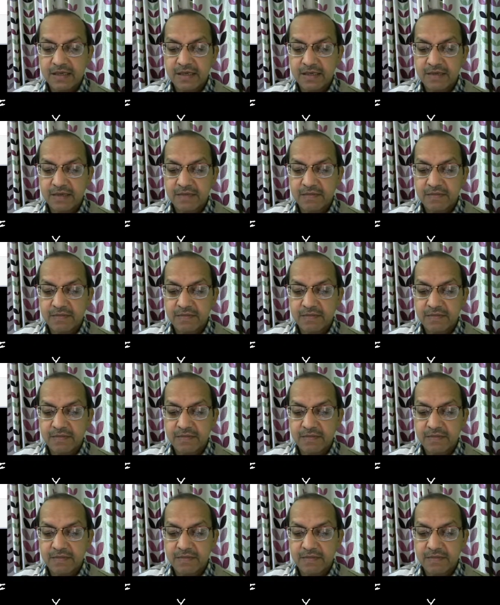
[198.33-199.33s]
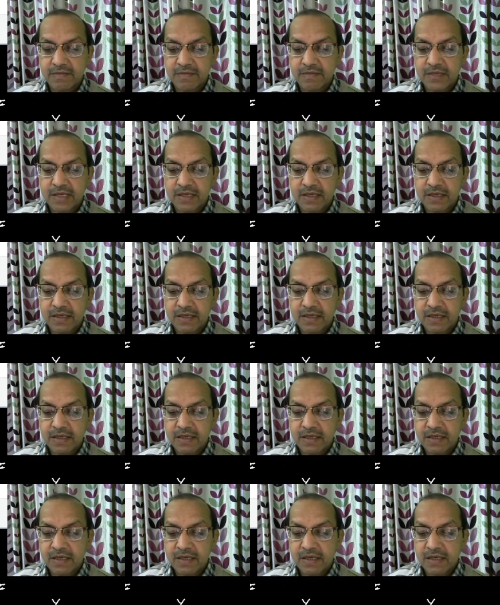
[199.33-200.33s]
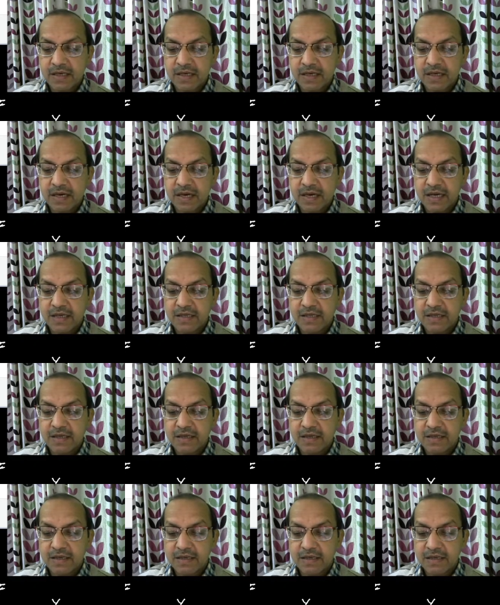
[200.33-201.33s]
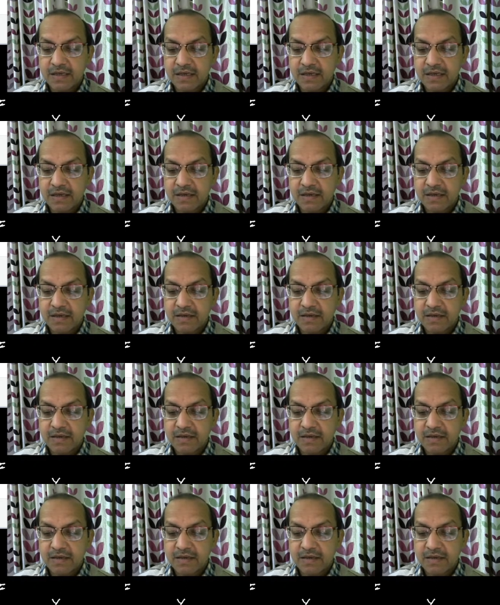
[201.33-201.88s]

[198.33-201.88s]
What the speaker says: No one is speaking in this clip.